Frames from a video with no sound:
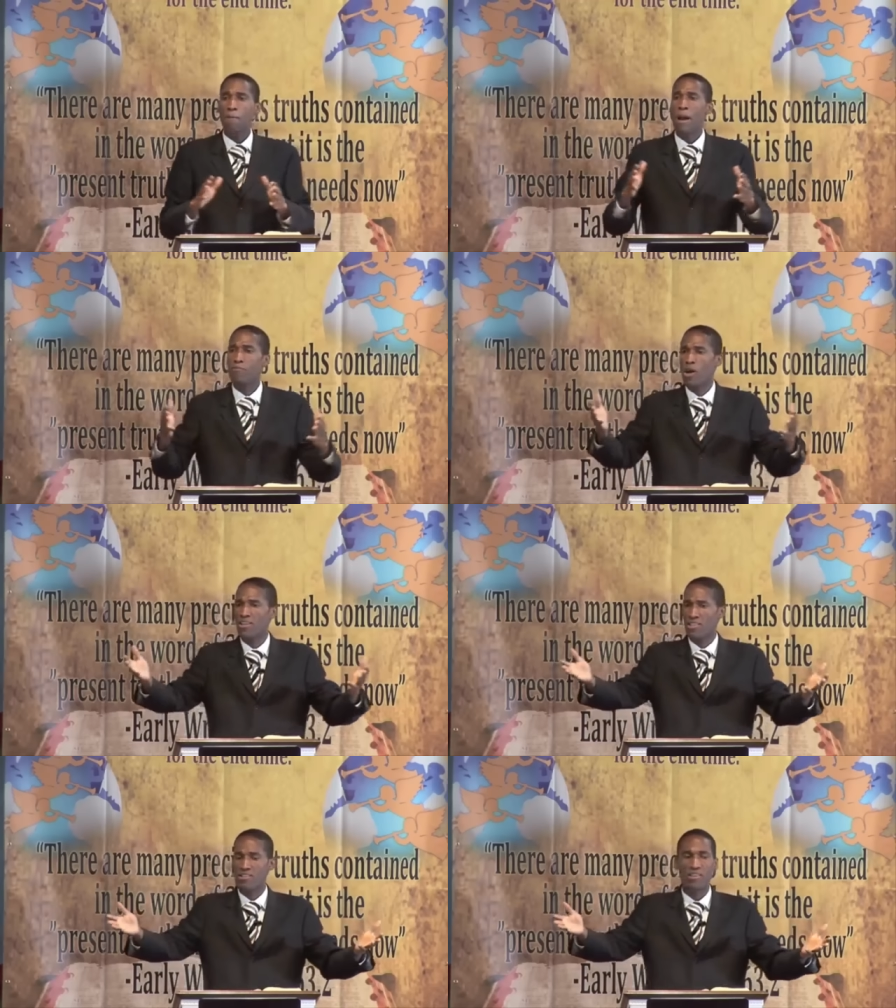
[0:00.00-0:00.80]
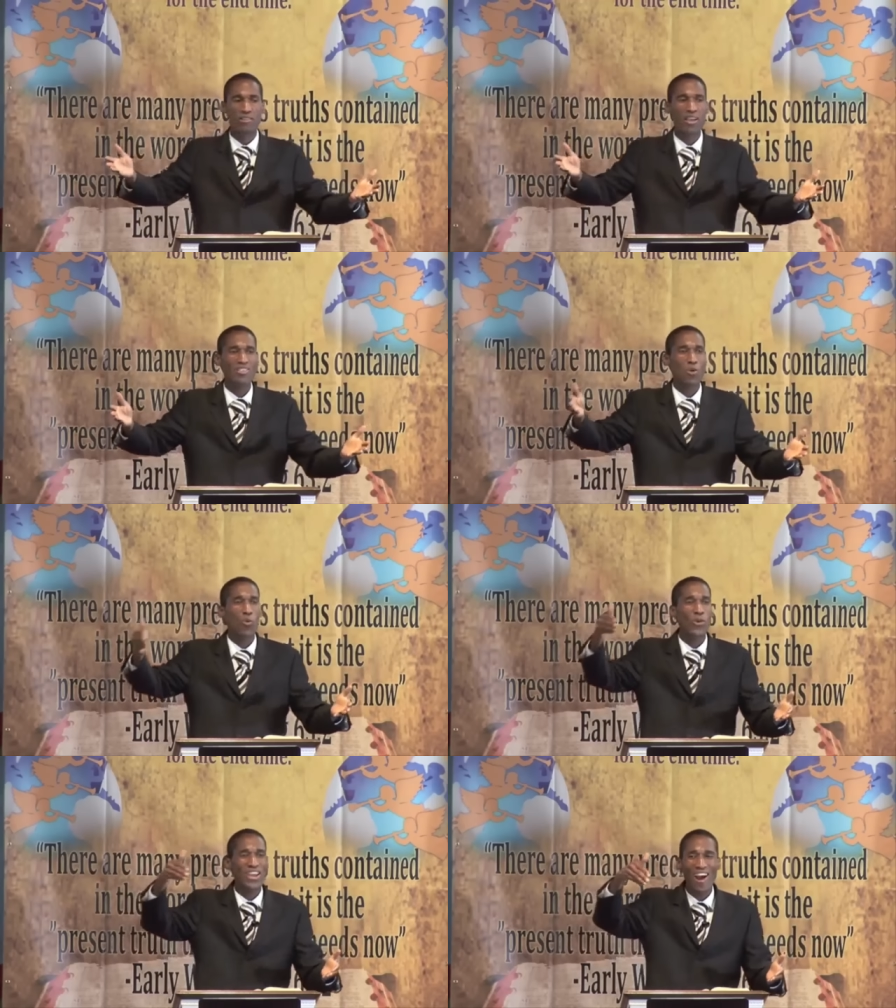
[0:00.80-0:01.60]
my brothers and sisters,
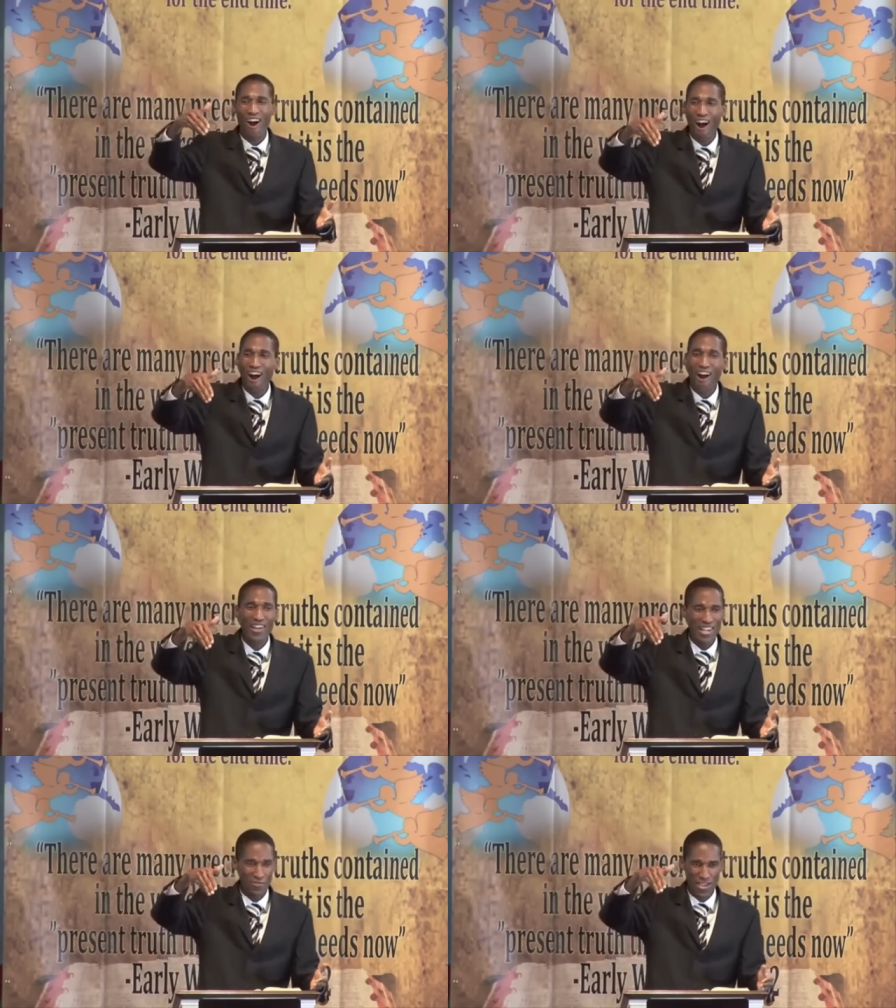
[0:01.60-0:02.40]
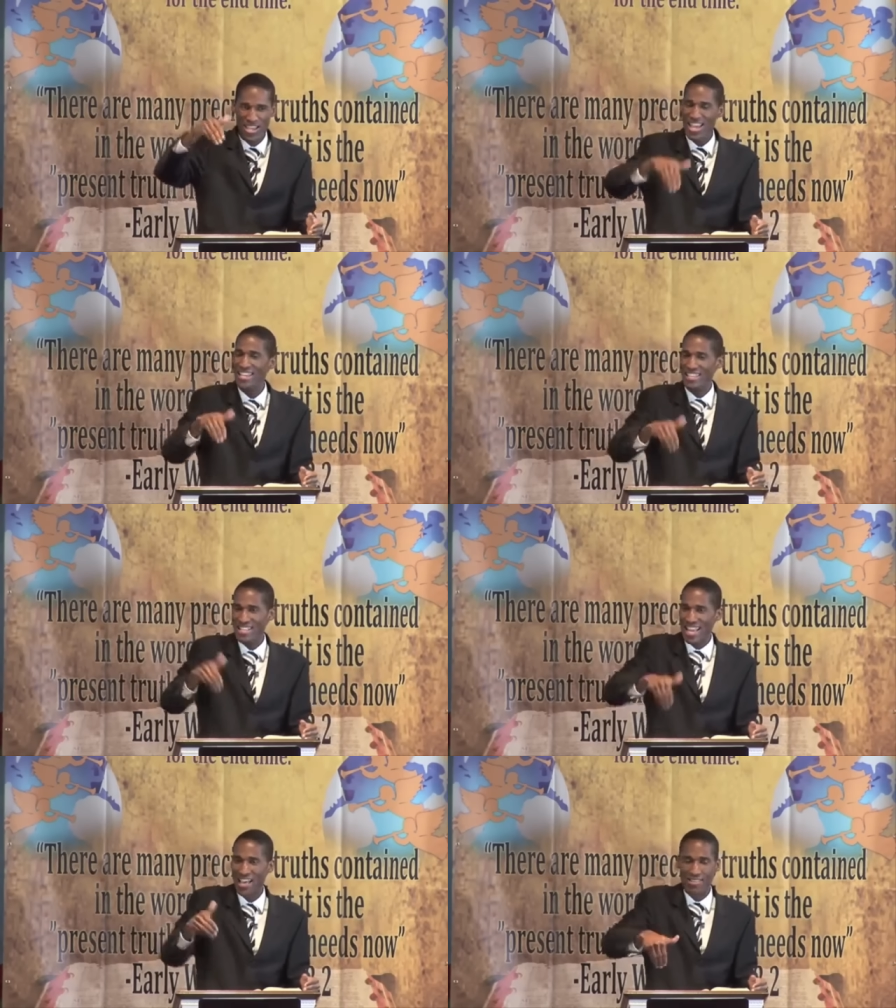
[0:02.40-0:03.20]
we are living in
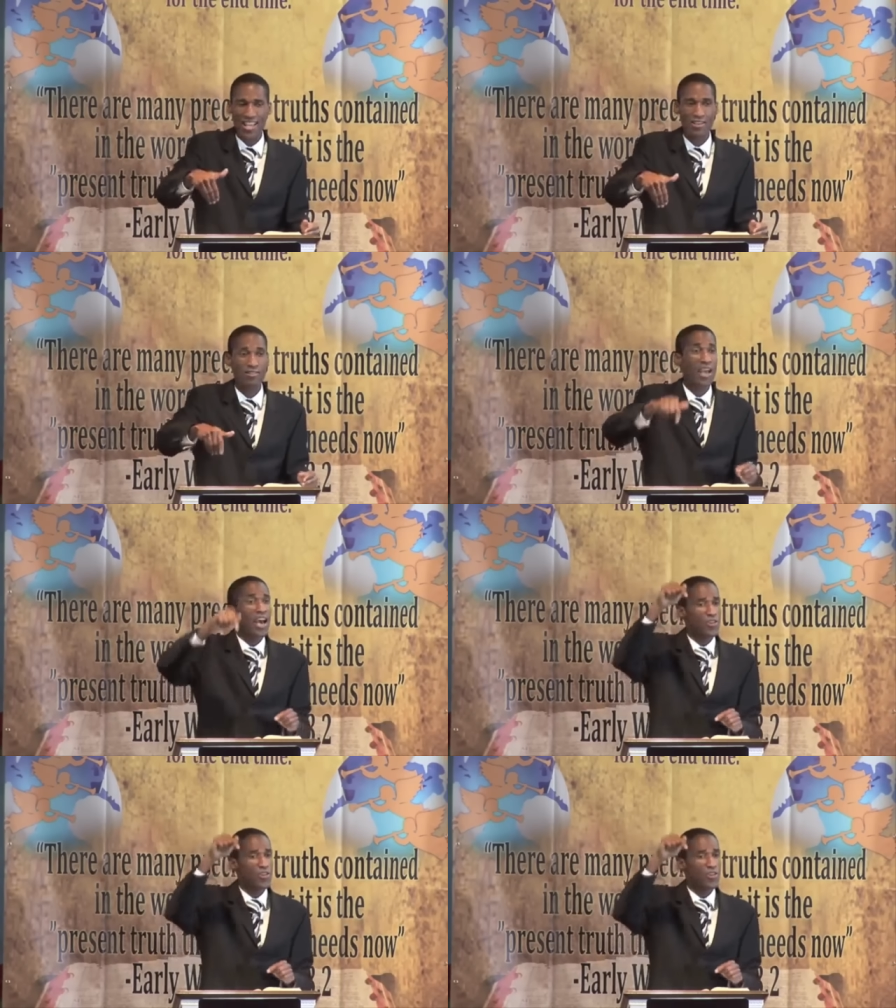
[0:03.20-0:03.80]
these last days.